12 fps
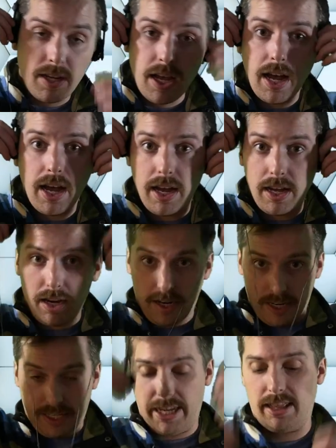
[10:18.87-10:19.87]

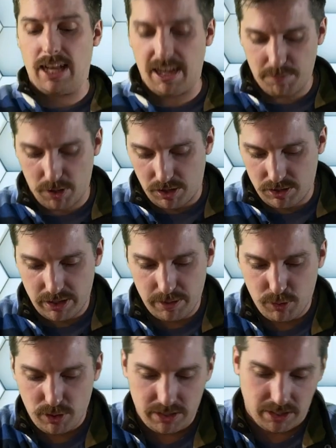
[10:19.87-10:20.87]
Alright, I can't live monitor
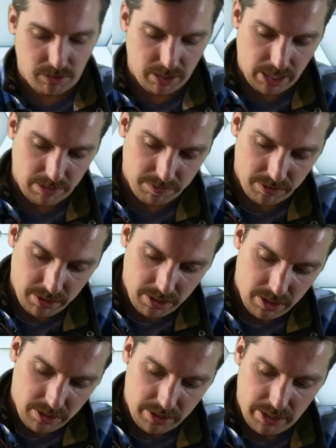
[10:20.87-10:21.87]
anymore because I don't have
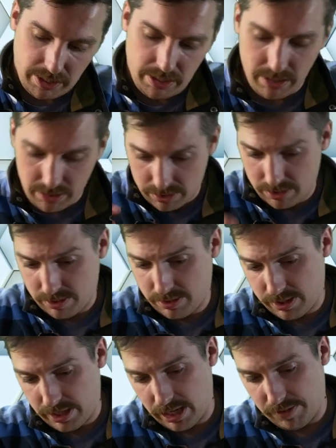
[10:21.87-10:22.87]
the
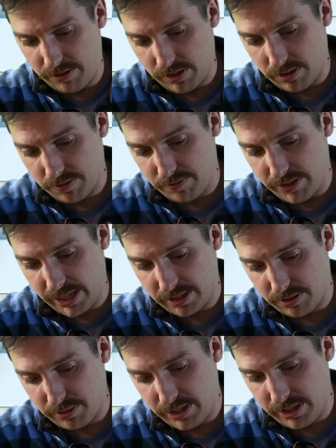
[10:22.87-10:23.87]

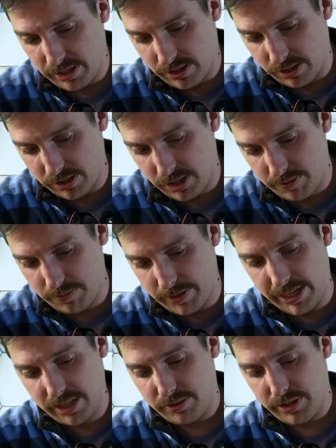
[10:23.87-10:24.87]
VX3 hooked up,
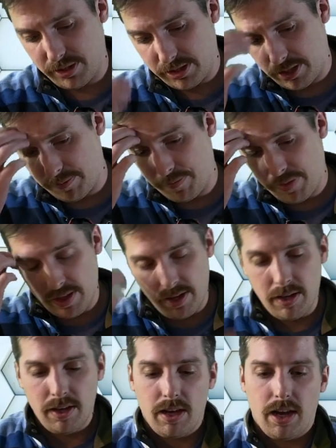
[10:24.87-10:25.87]
AX3 hooked up.
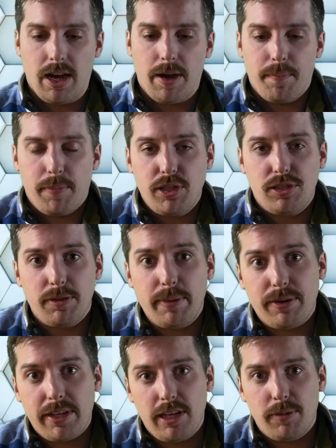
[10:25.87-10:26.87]
But you should be
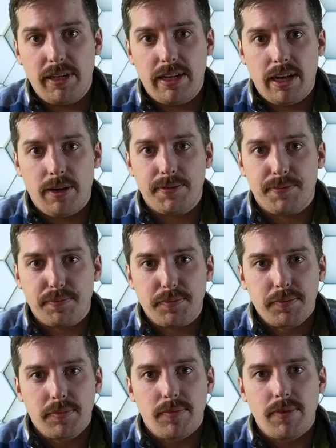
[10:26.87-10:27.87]
able to hear me now
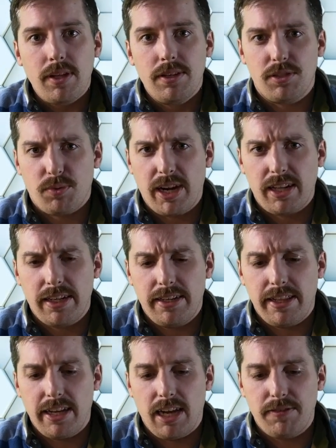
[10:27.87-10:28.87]
directly
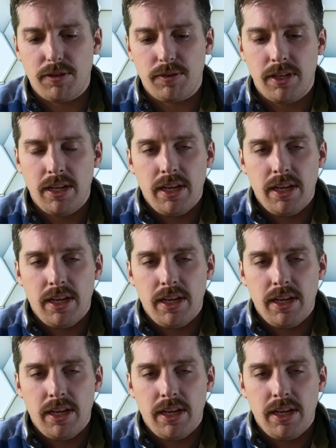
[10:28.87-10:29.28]
into the iPhone.